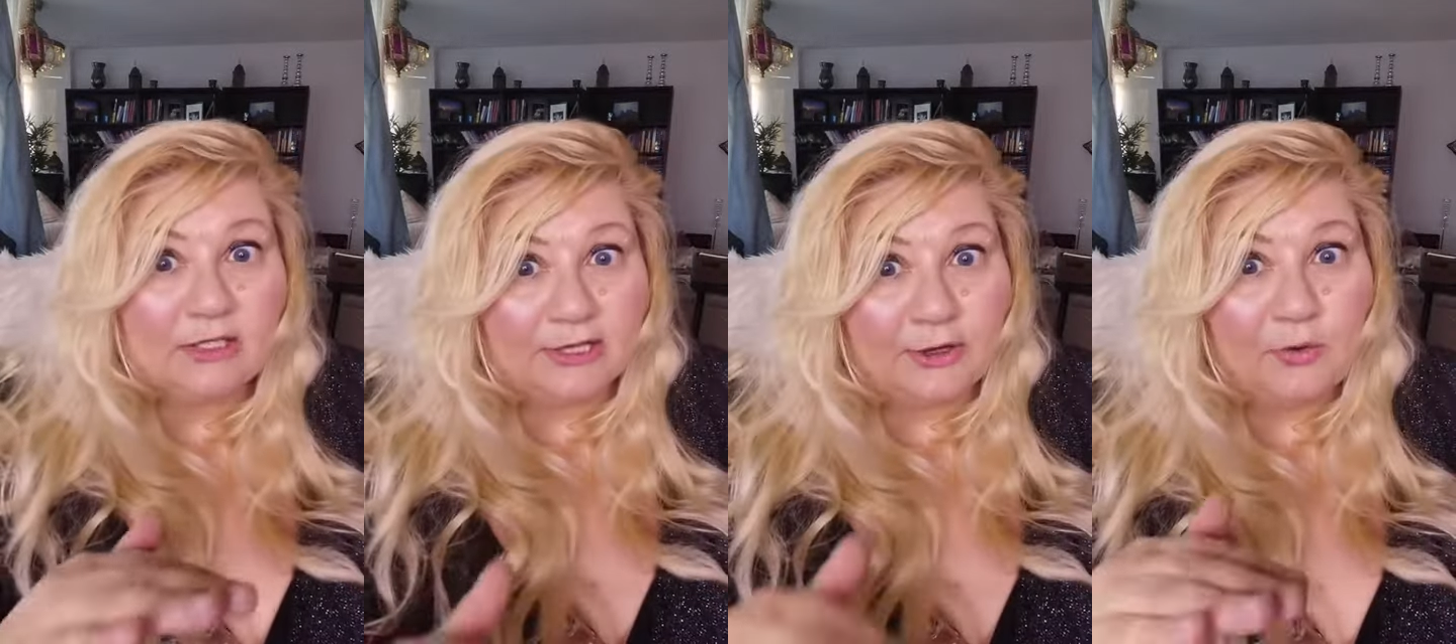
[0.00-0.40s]

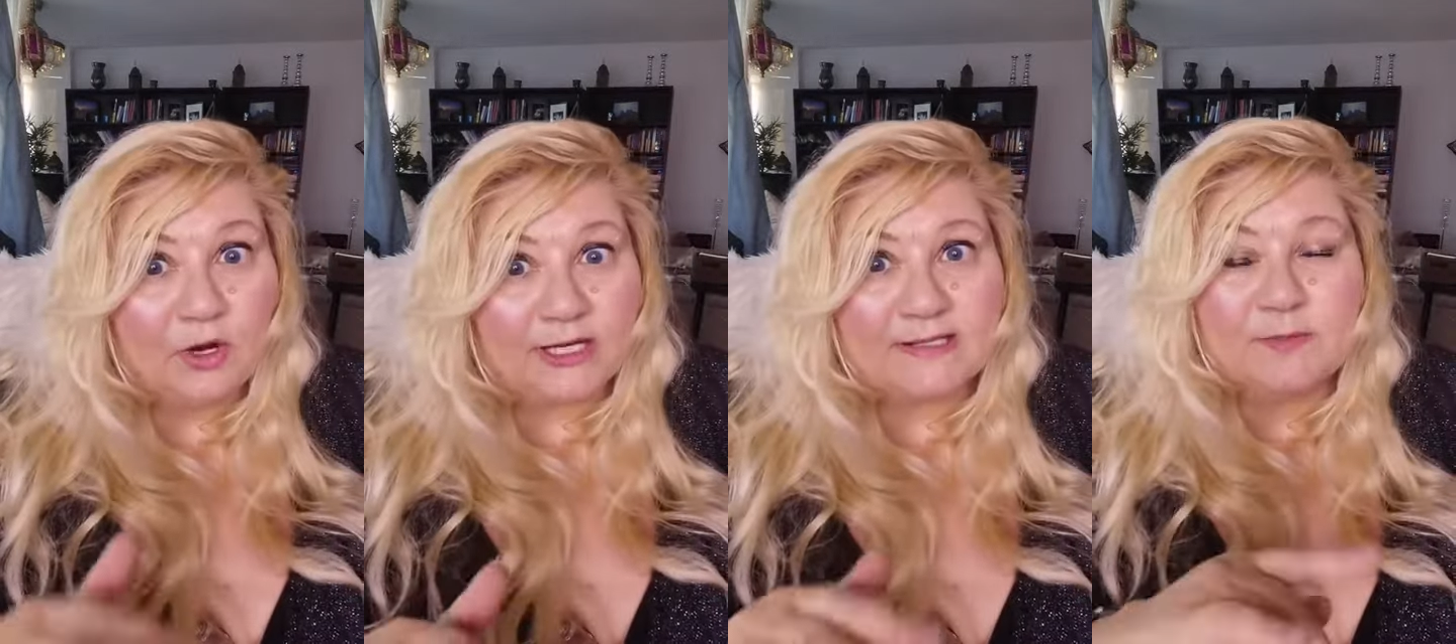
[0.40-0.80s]
clear
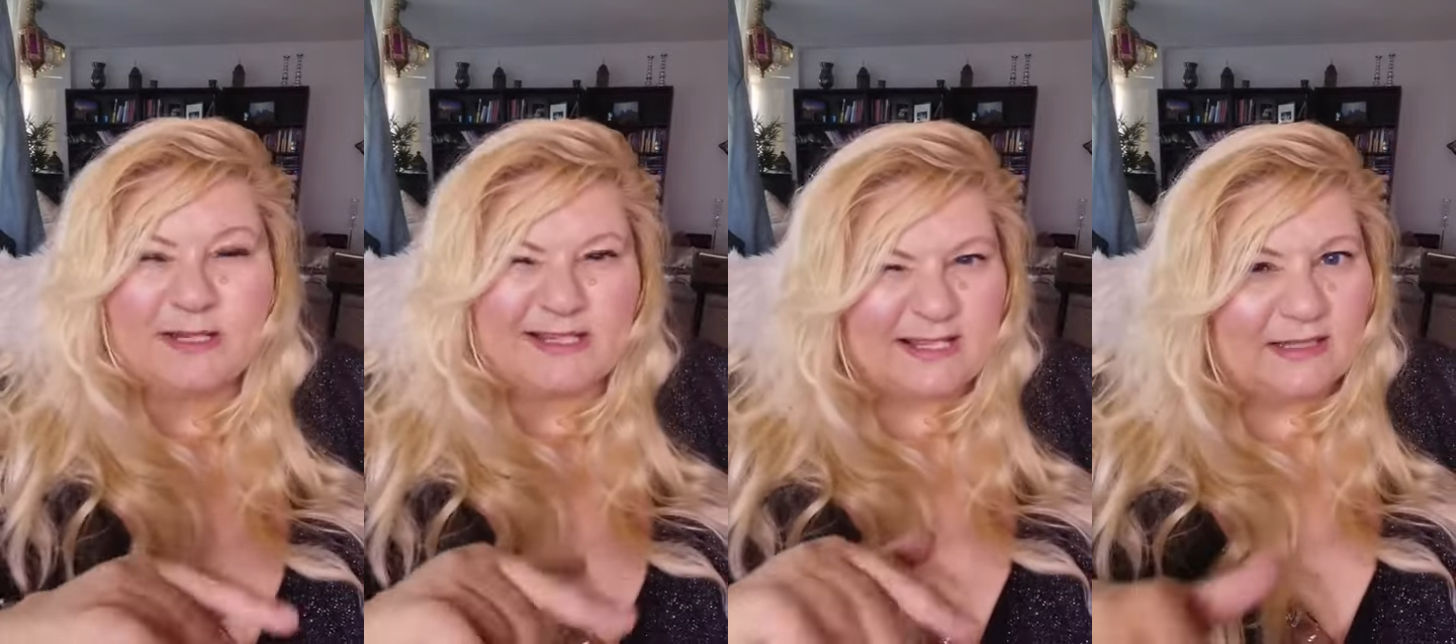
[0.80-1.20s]
quartz. There's a
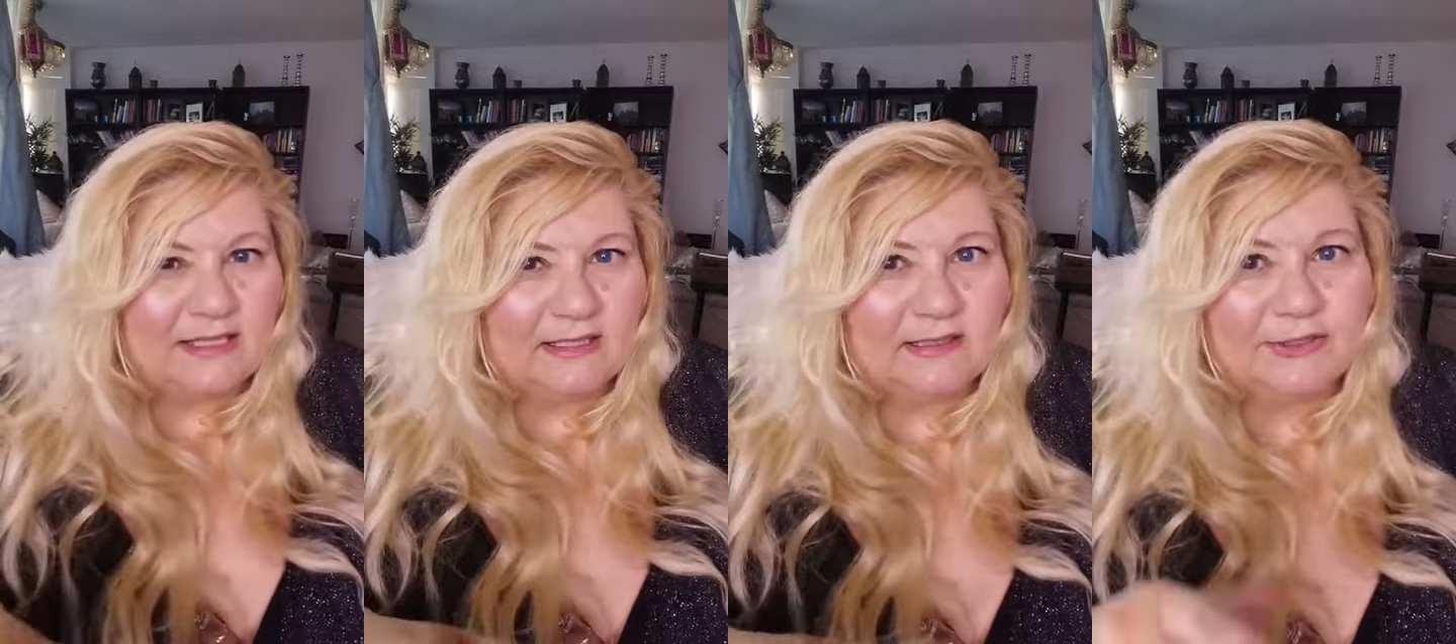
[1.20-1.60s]
bit of
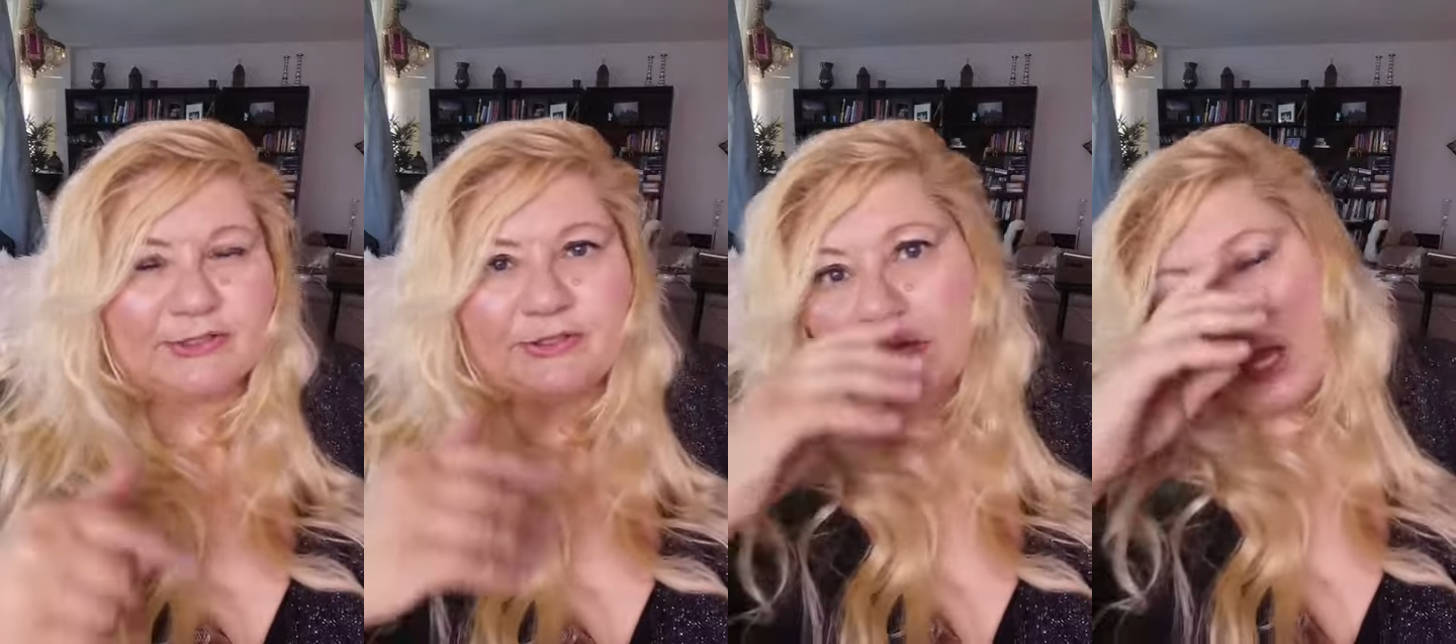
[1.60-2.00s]
selenite in there
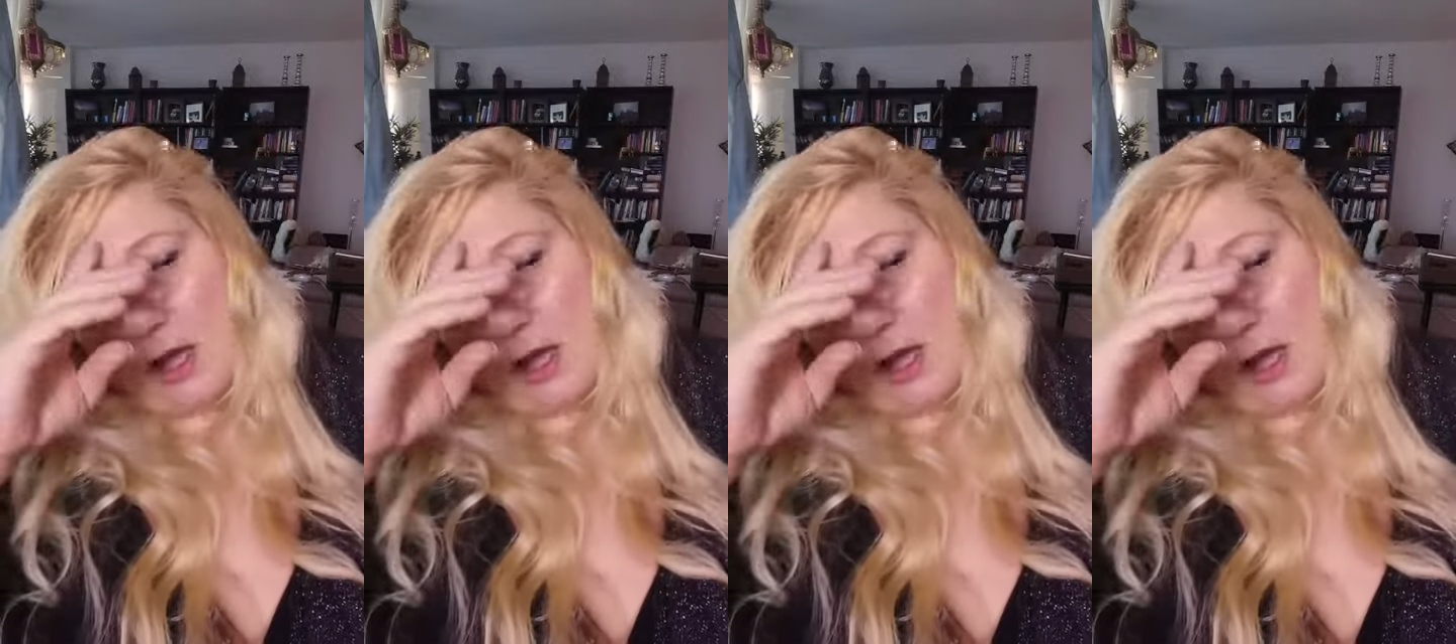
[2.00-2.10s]
too.